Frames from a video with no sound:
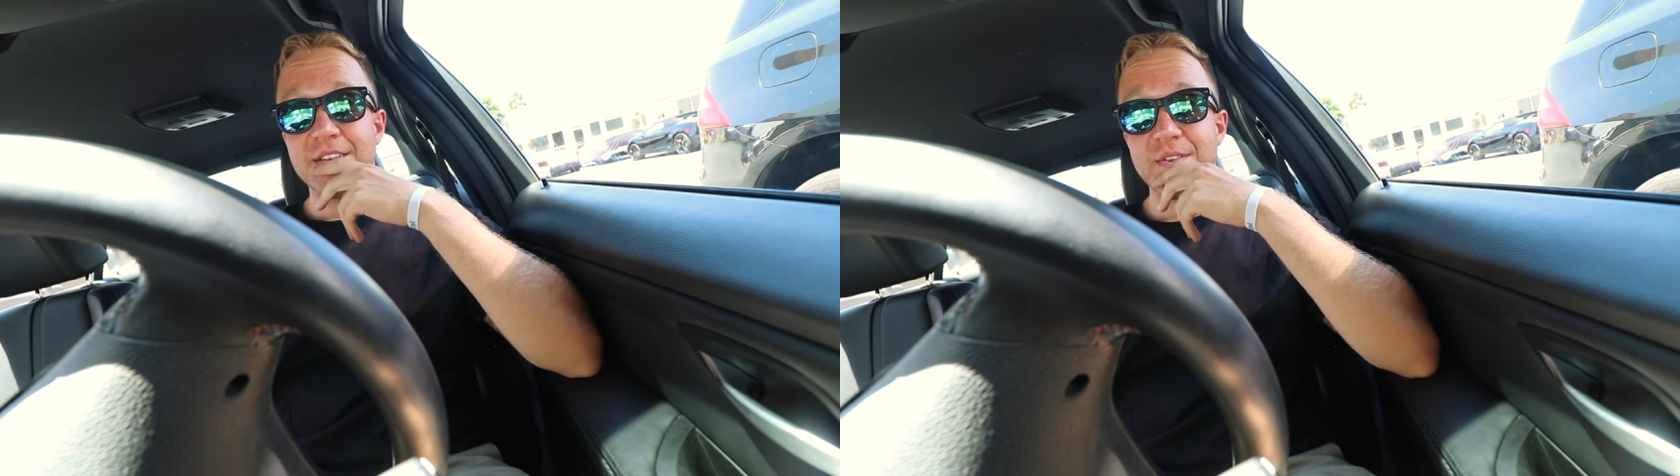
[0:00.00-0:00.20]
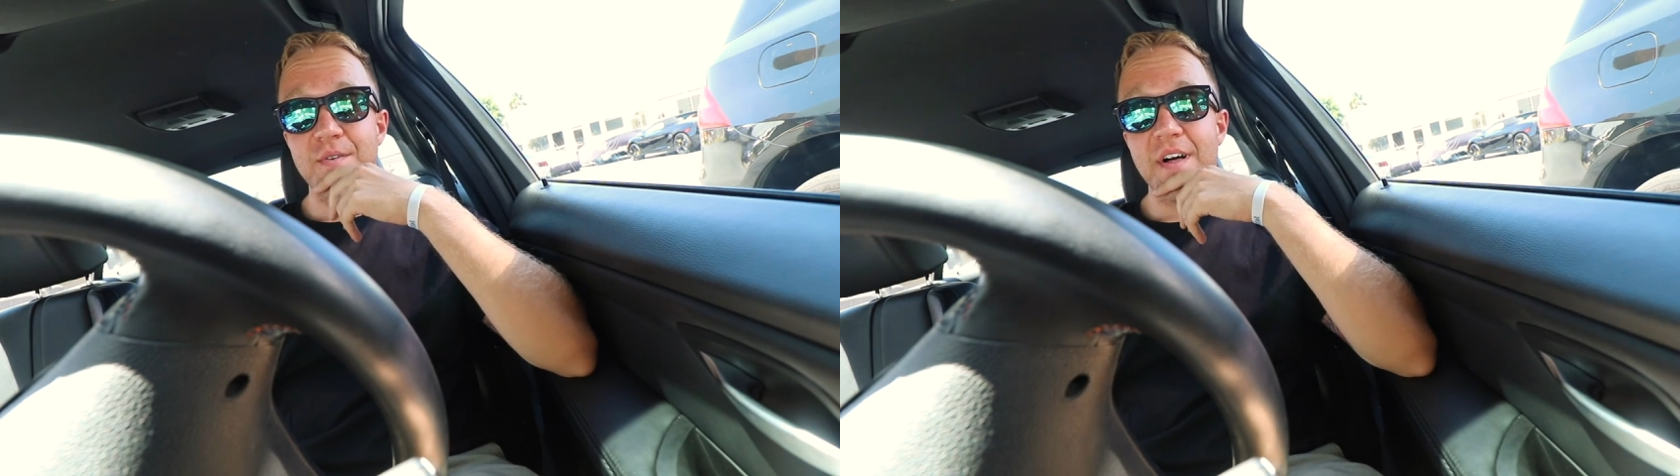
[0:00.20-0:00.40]

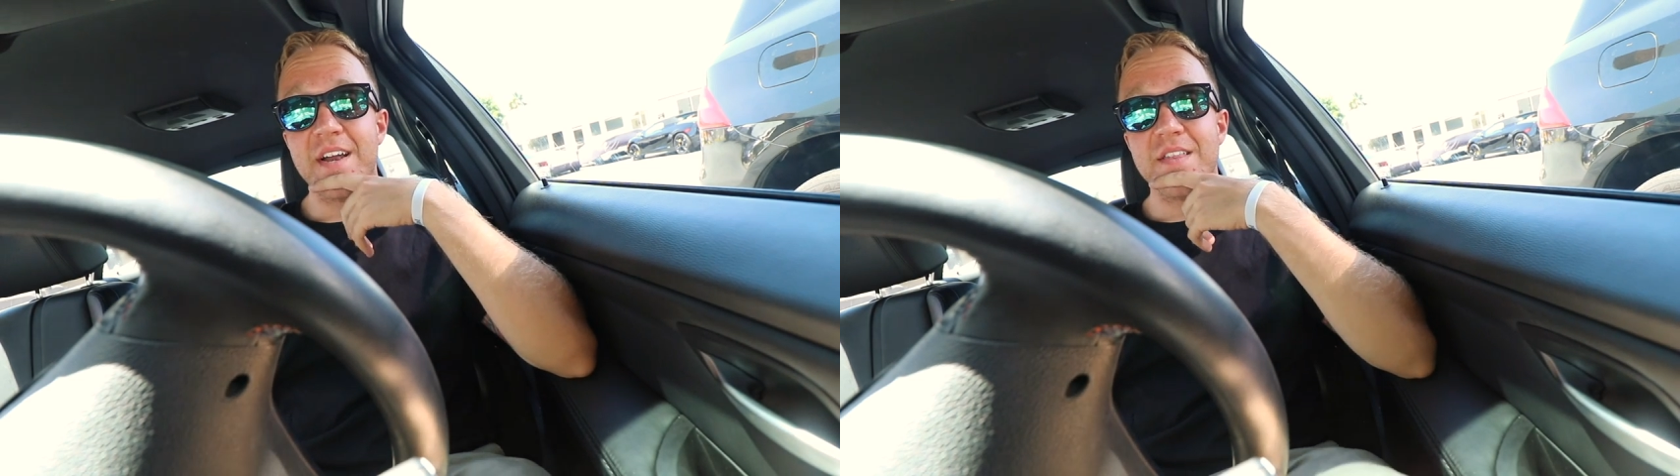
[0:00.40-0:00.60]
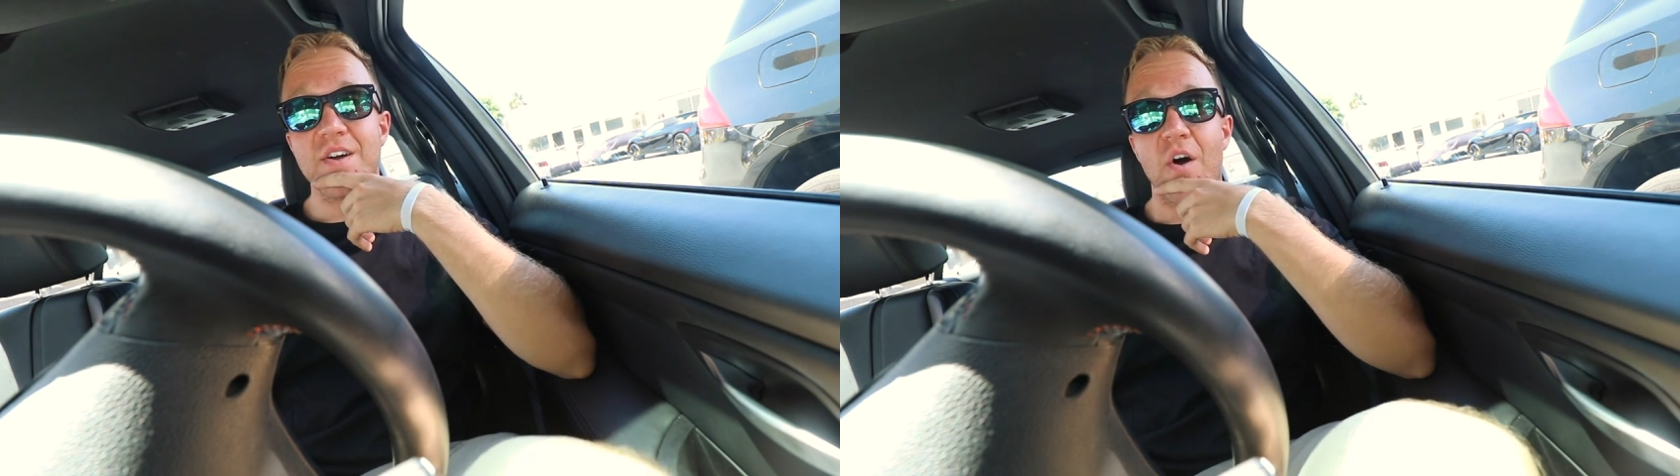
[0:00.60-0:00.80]
So a
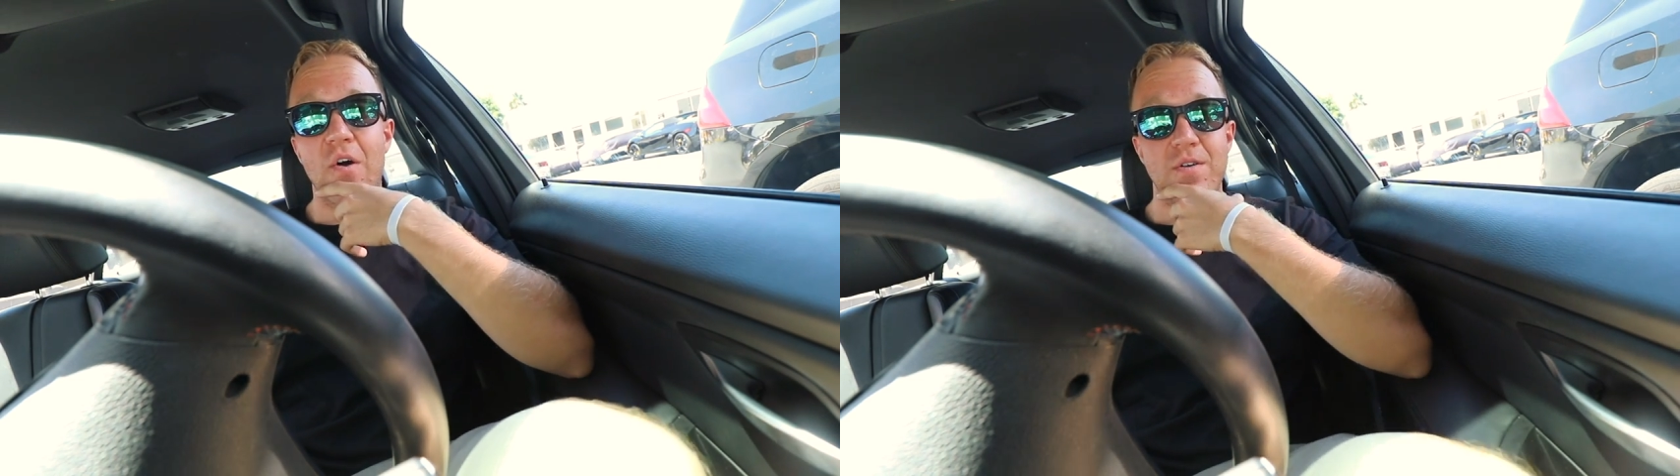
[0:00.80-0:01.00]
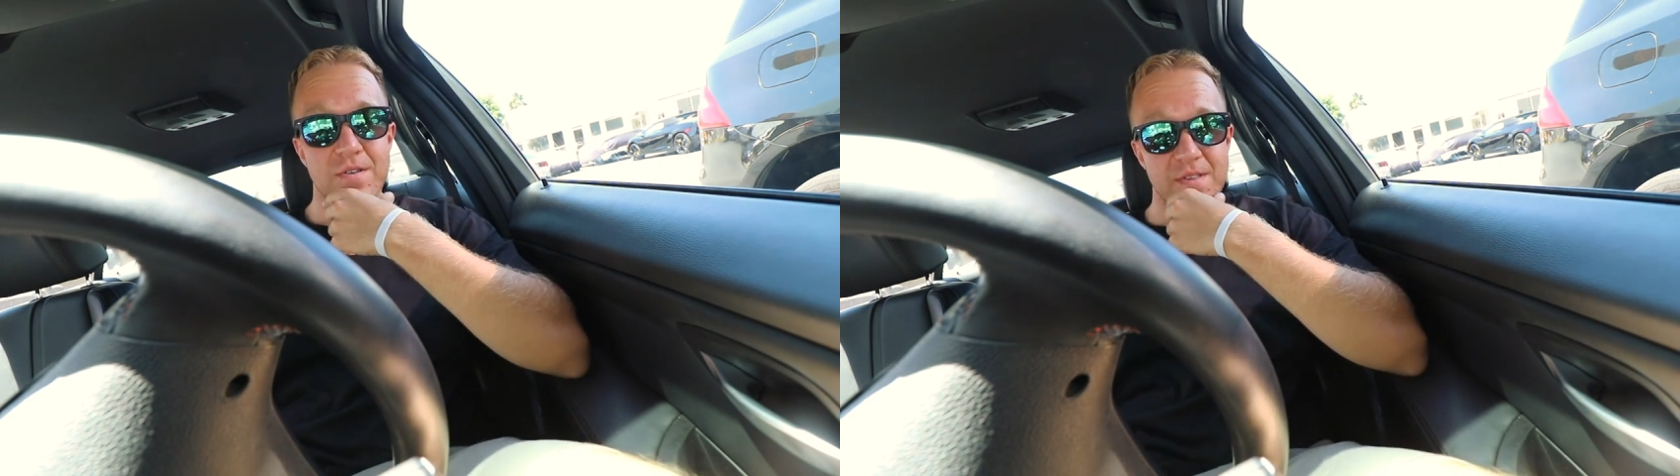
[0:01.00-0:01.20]
lot of the
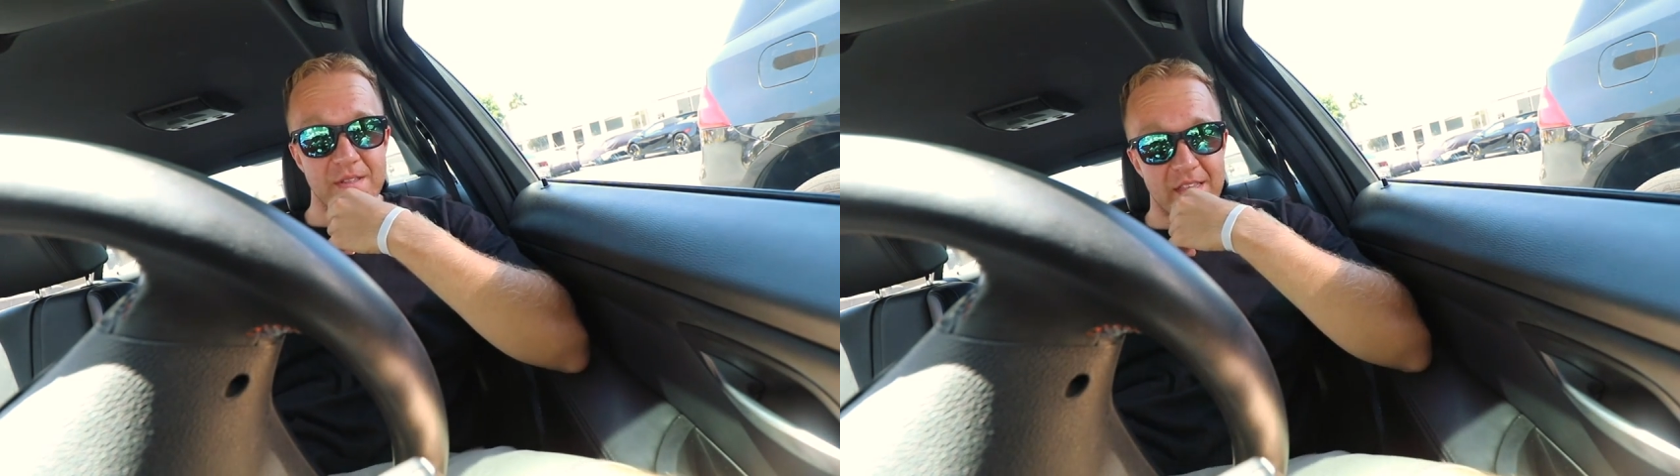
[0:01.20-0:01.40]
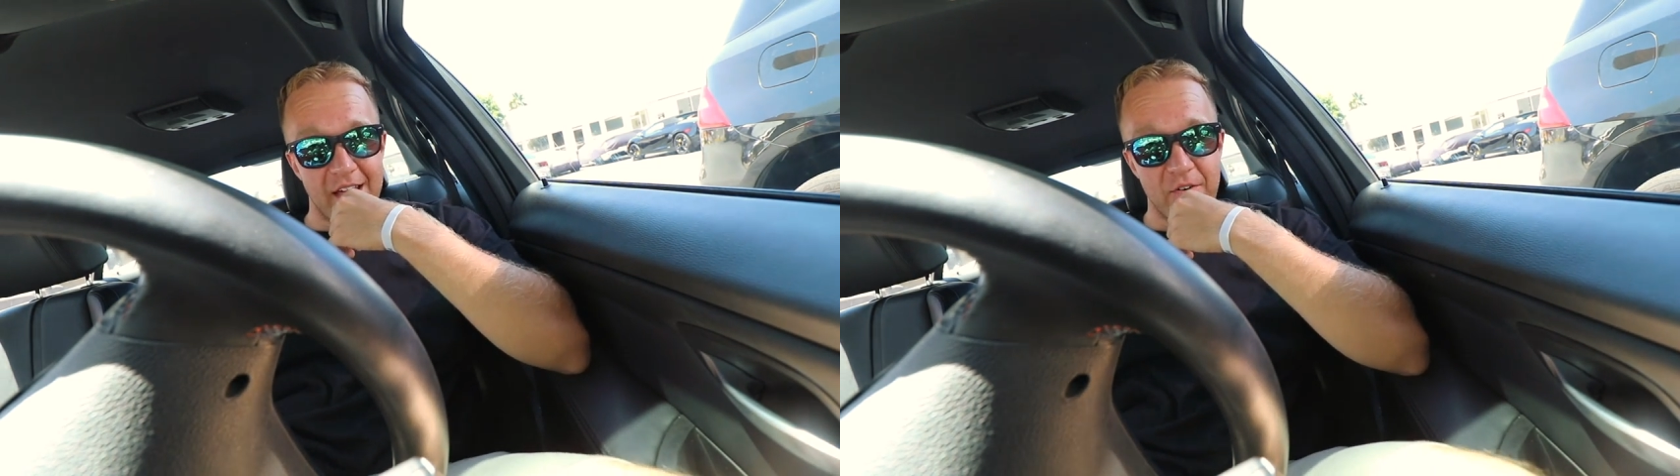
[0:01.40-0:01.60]
cars
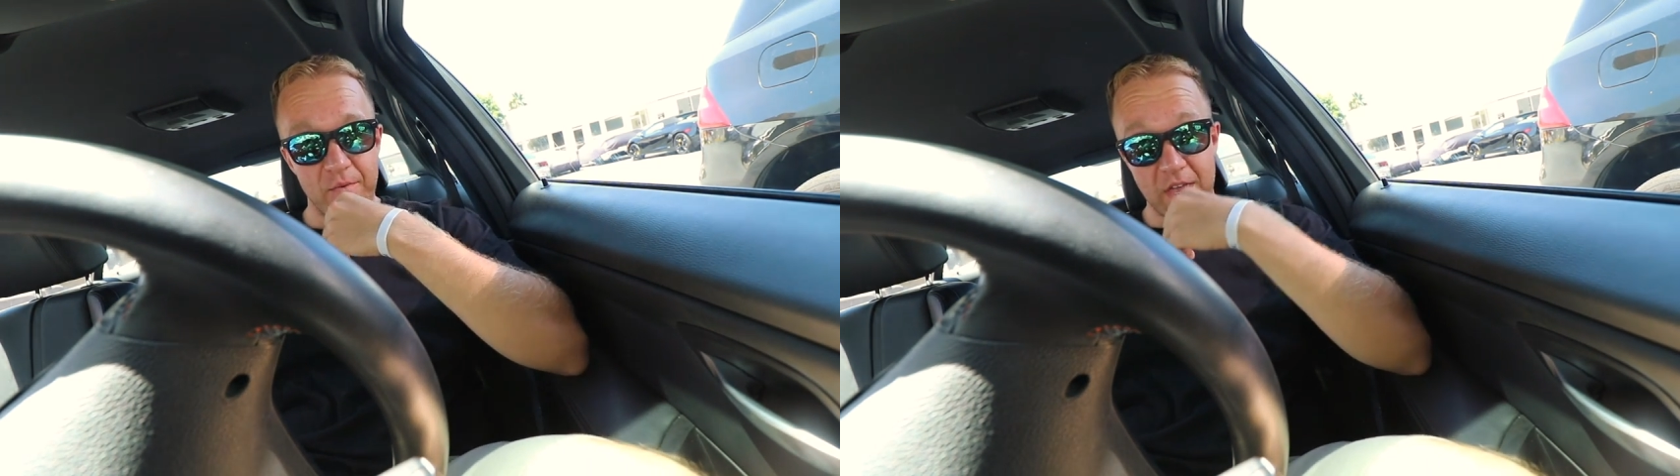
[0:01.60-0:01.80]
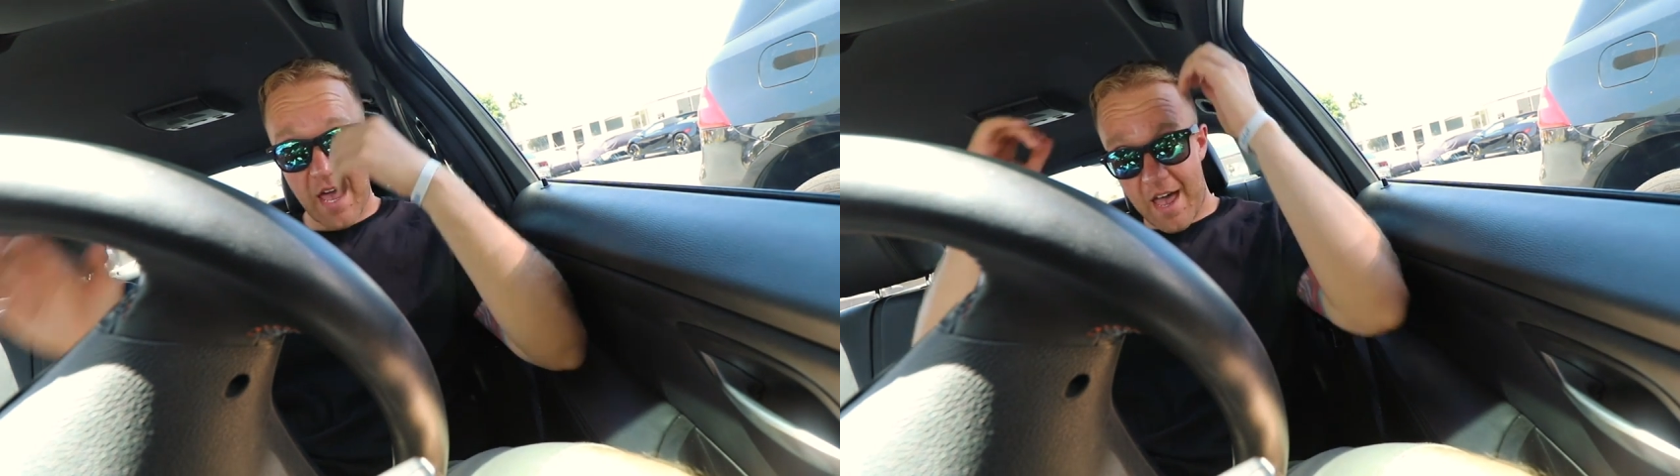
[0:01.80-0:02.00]
that
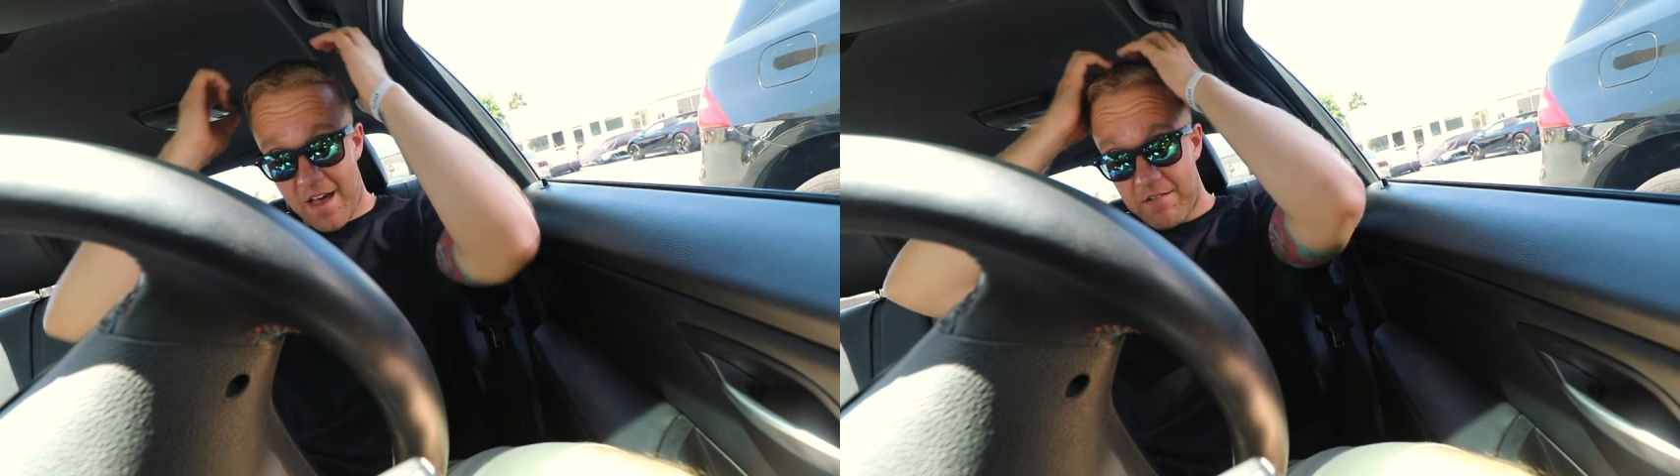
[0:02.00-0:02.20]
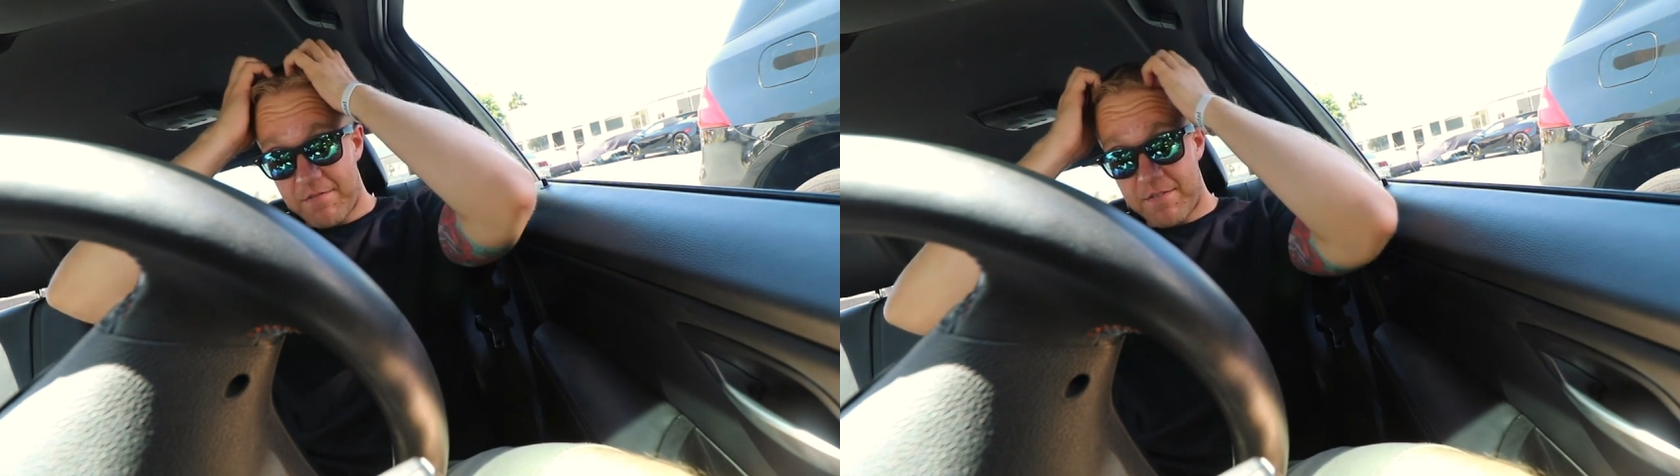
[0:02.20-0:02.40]
we
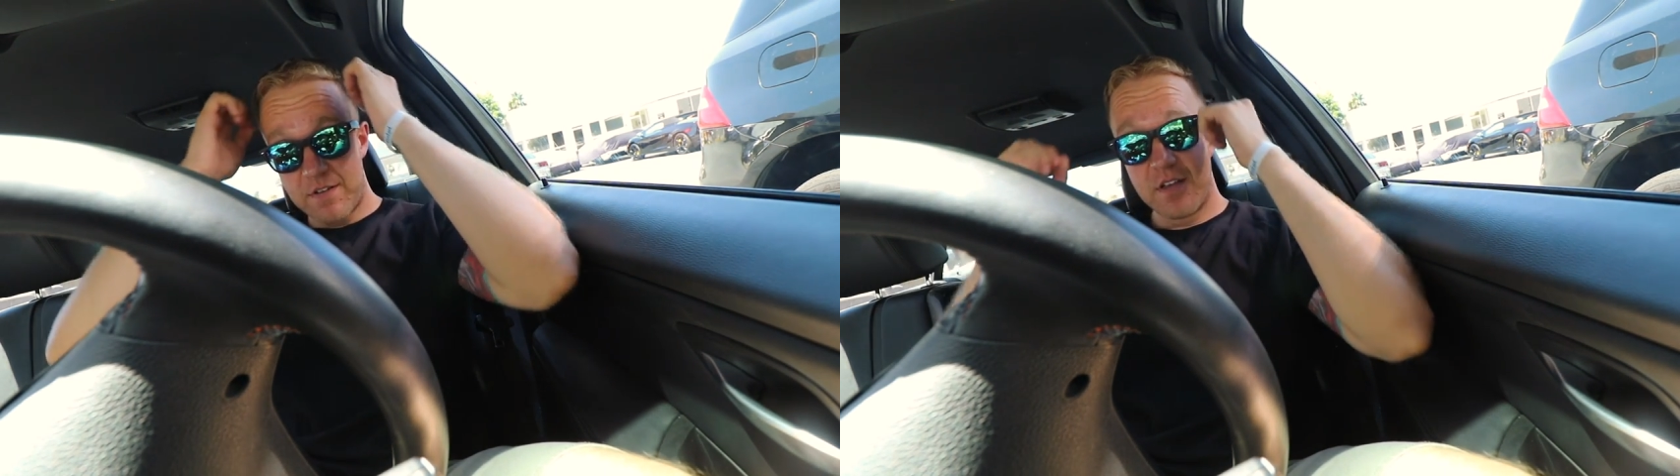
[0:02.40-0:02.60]
have,